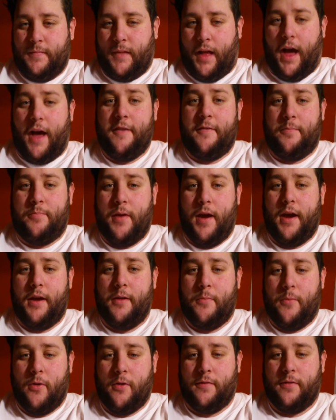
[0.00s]
I've
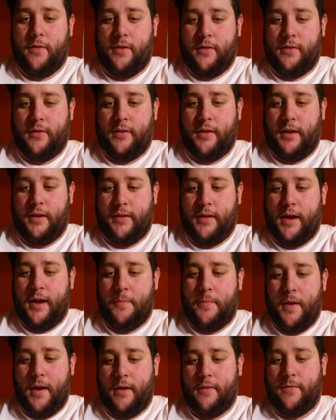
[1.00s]
paid more for this thing than I
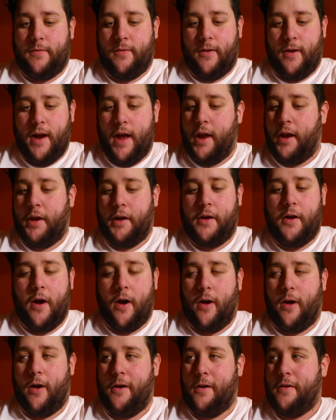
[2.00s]
paid for any
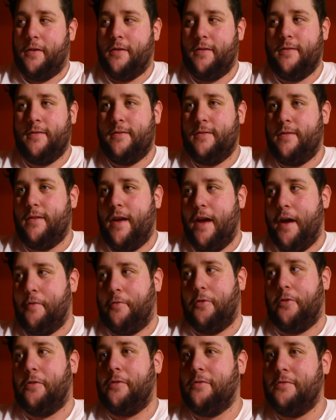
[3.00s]
card
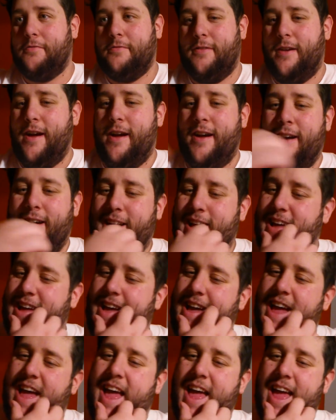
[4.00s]
ever.
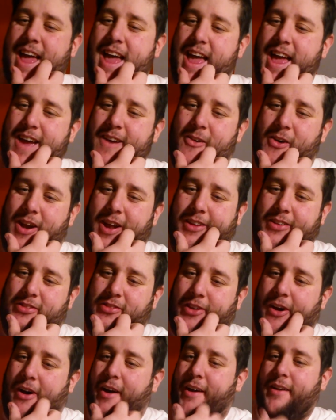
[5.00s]
When I
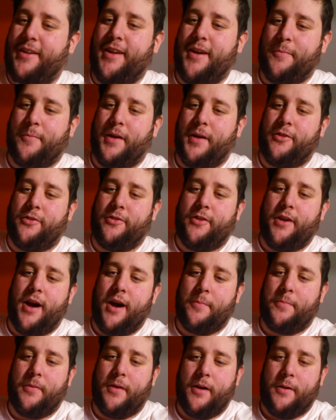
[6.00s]
saw it at my
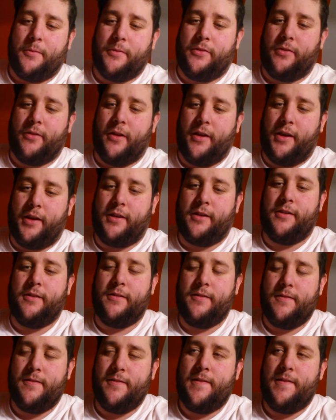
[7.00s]
shop, I was like,